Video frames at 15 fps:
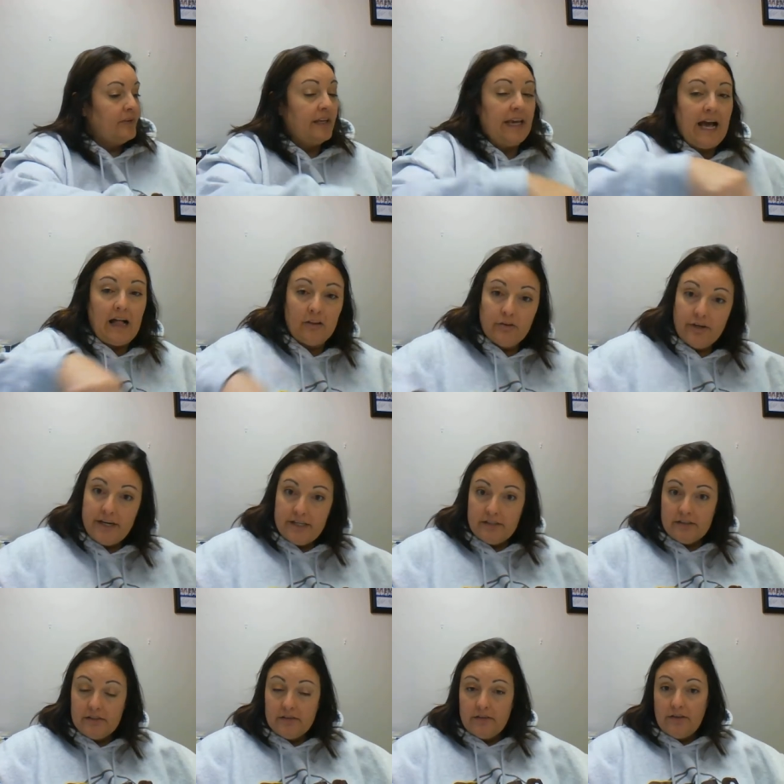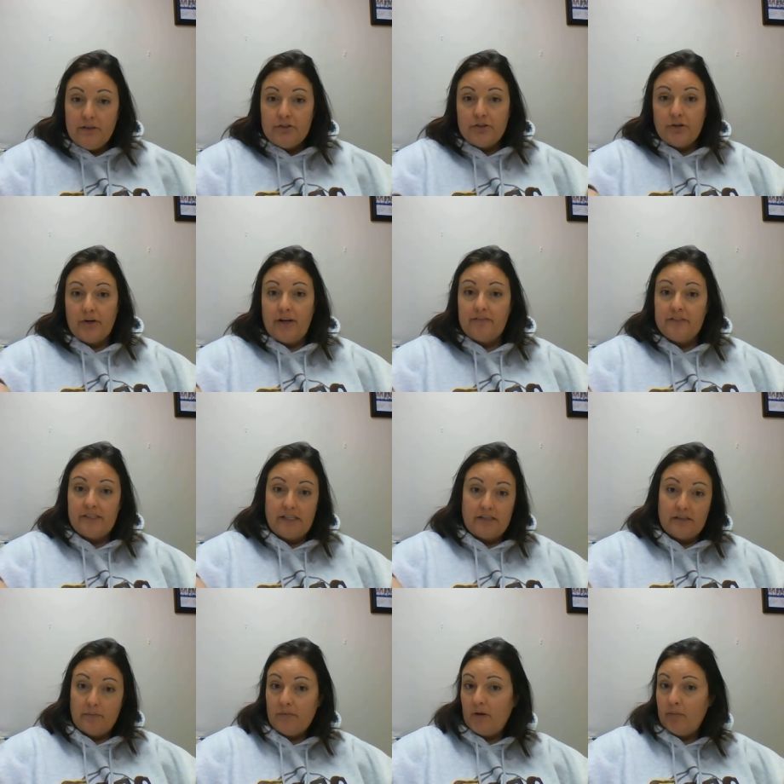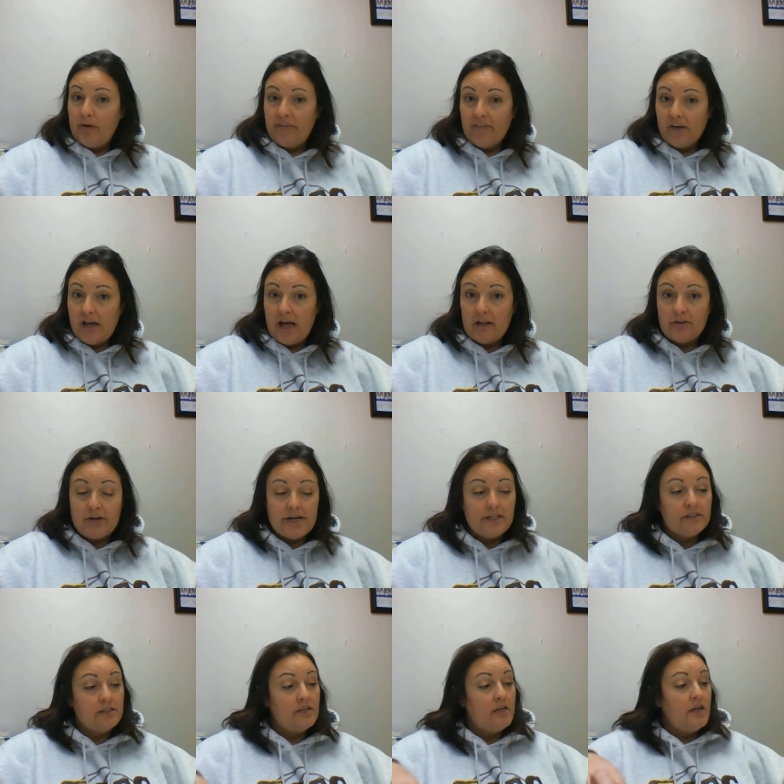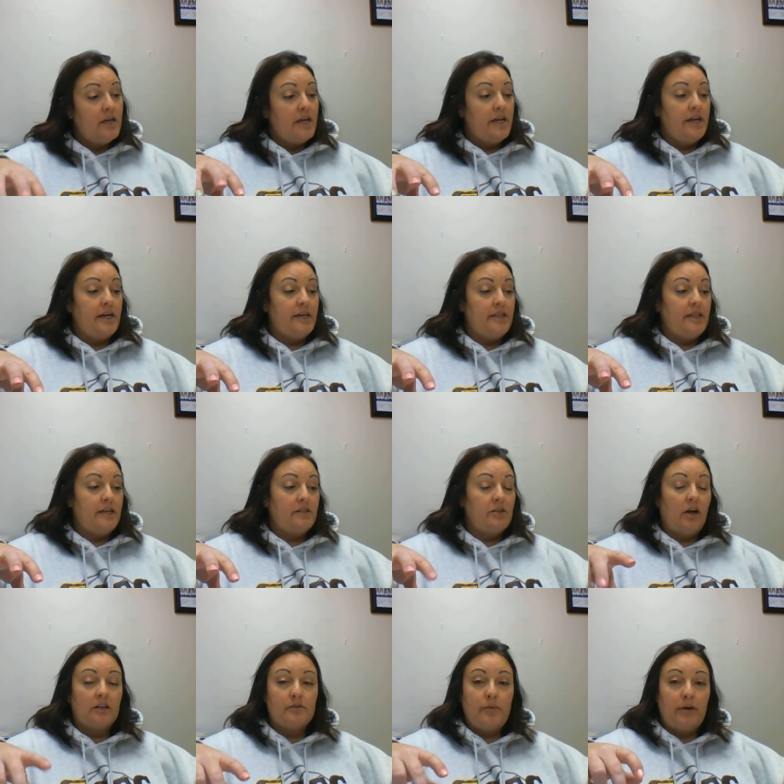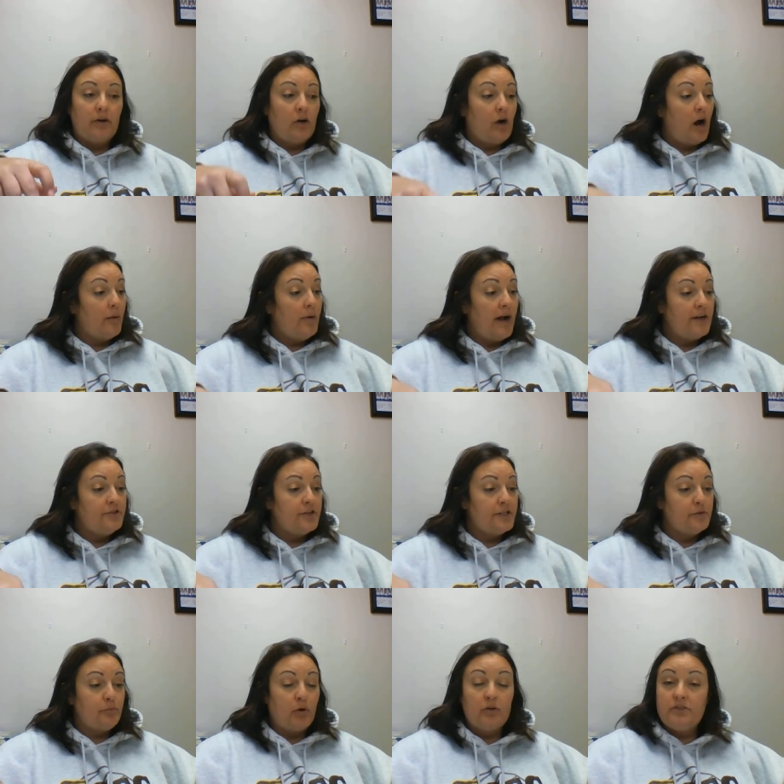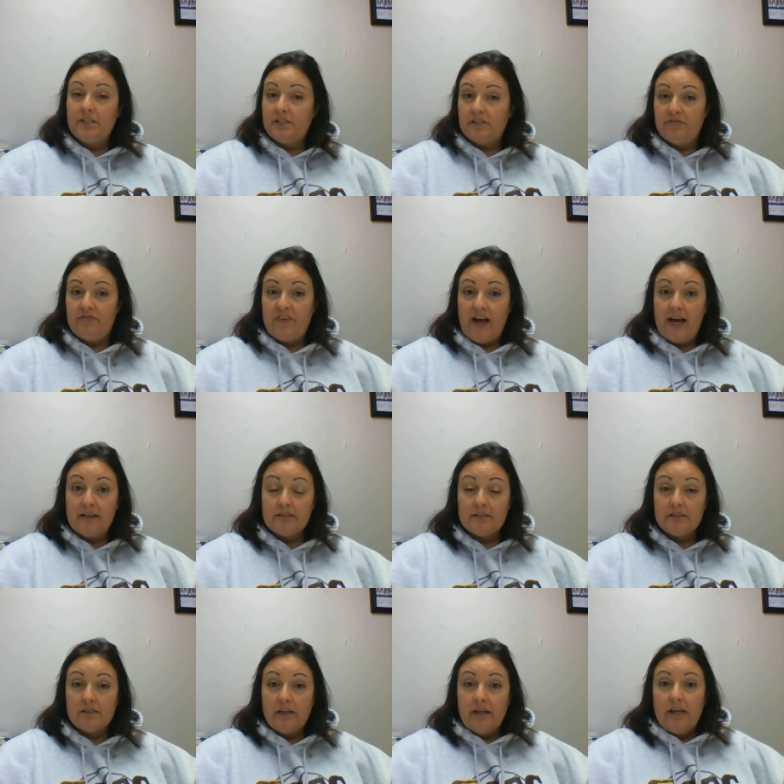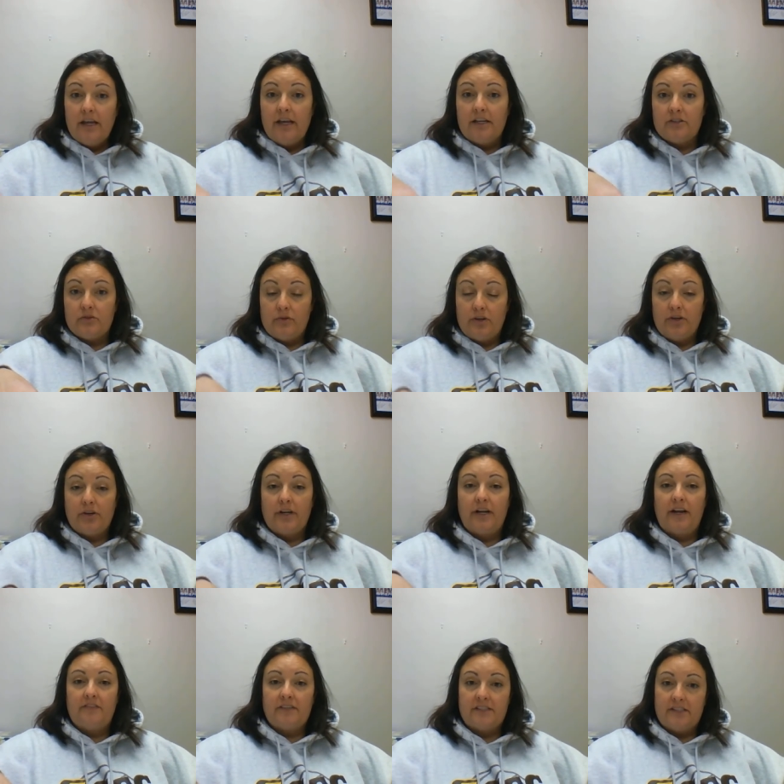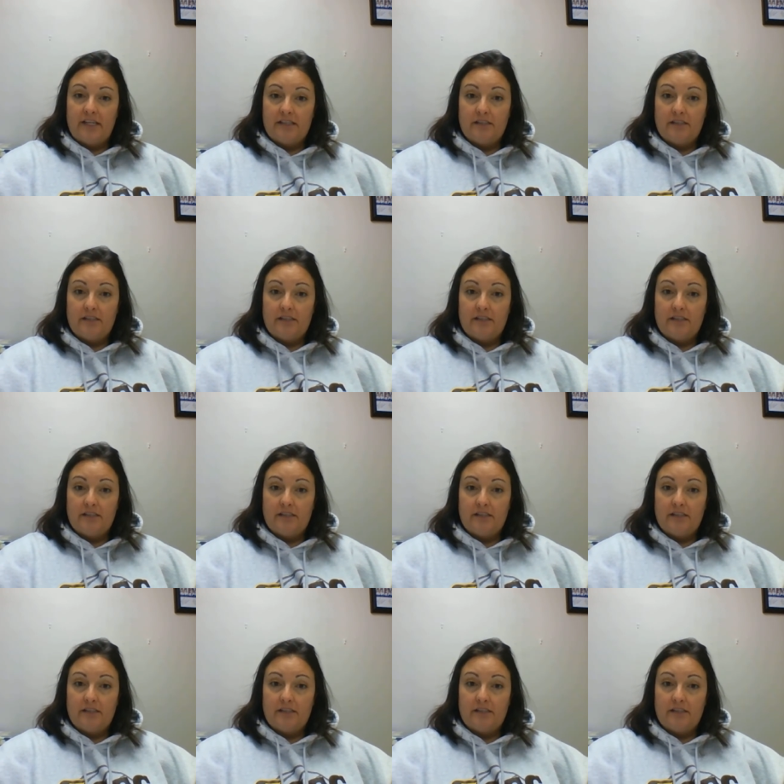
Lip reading: calories. So you're going to have to say something about the calories. It then talks about carbohydrates, proteins, and fats. And so then you're going to have to say